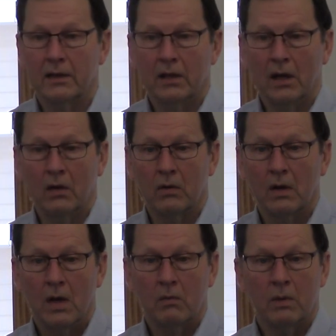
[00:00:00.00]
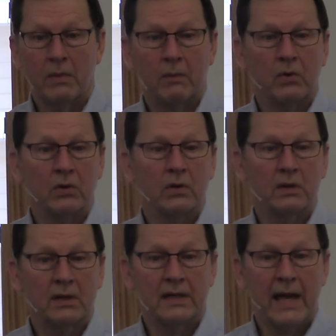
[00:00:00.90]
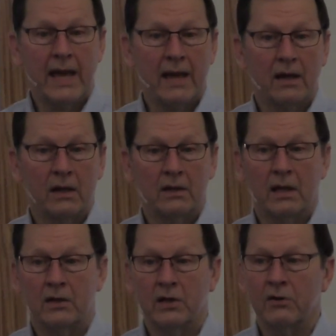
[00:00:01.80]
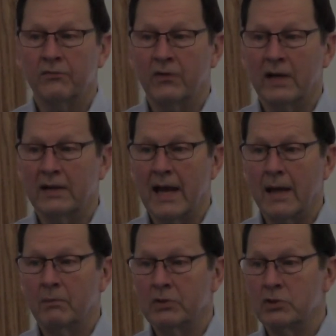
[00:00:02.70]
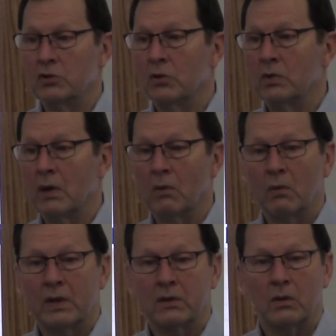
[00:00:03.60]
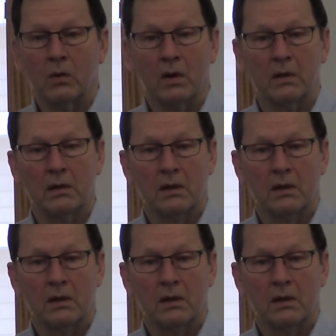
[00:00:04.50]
You know, remember the day that a dear friend died, but you knew they were with the Lord.